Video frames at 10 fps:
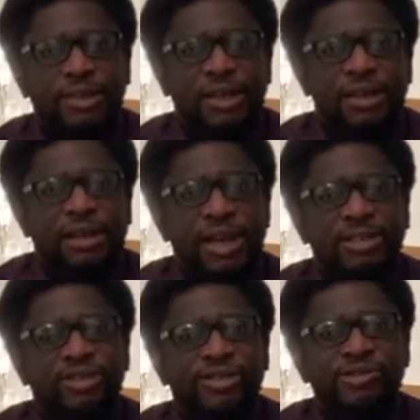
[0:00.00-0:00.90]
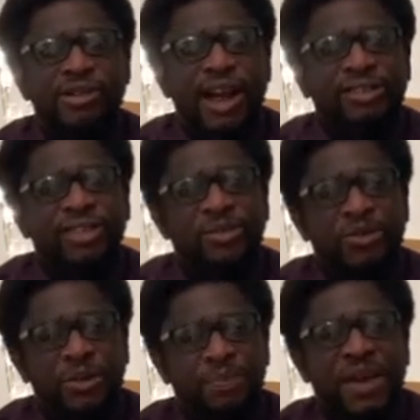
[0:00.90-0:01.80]
Let us look at some of the
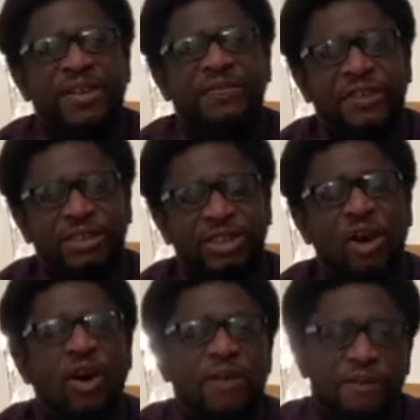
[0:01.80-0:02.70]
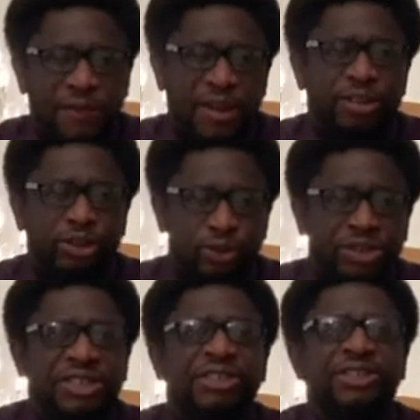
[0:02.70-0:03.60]
benefits of dual
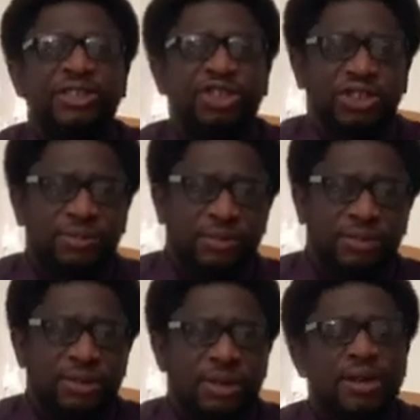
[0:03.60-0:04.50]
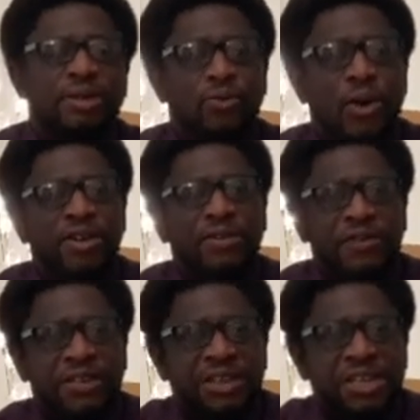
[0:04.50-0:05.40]
citizenship. One of
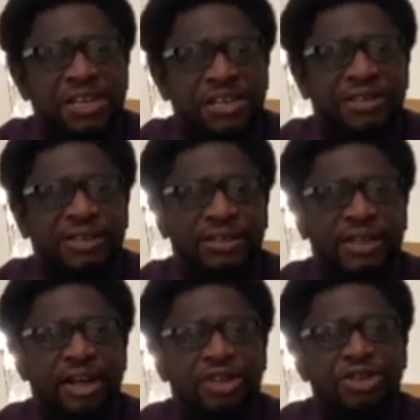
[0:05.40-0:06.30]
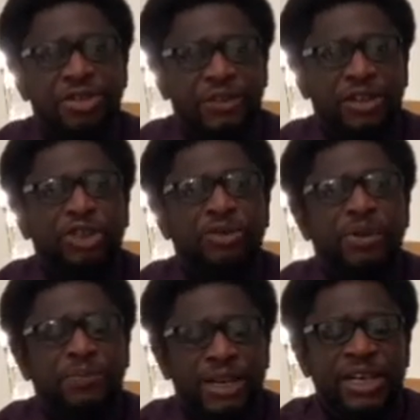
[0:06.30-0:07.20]
it is universal
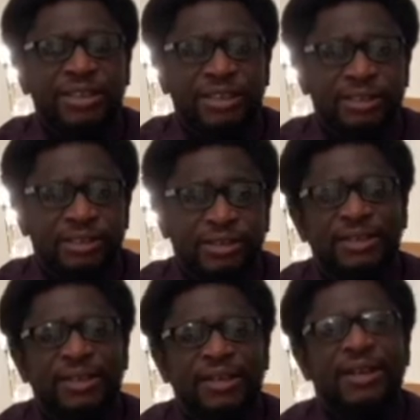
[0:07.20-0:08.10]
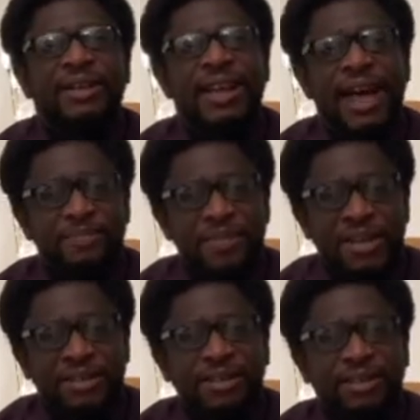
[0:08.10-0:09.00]
mobility. That
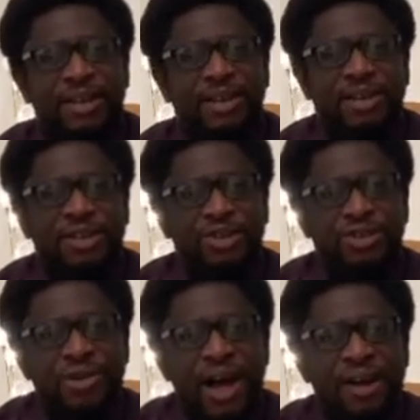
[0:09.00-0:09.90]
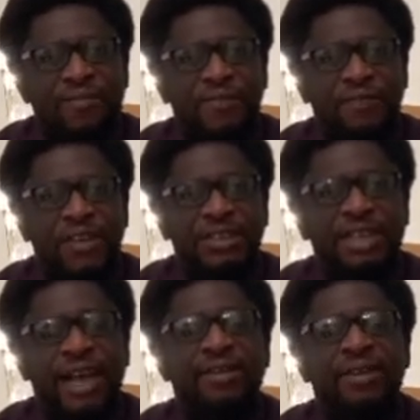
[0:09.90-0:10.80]
means you have
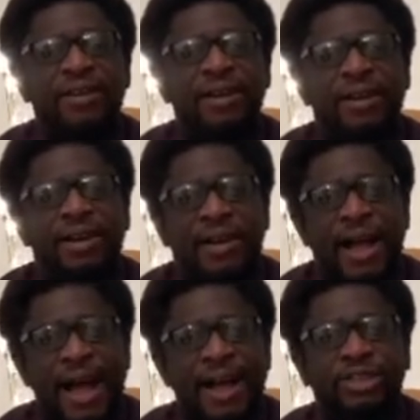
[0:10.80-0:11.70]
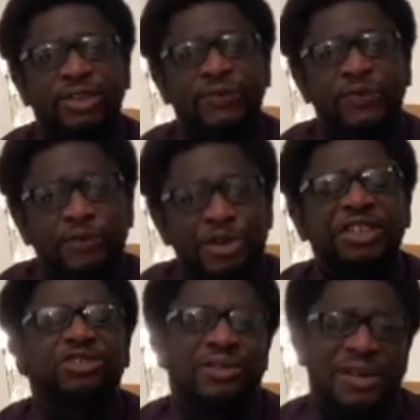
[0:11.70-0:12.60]
visa hassle-free
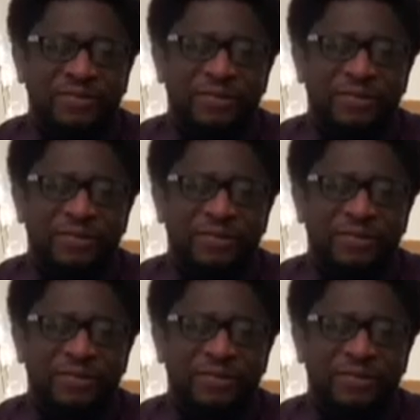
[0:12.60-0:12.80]
travel.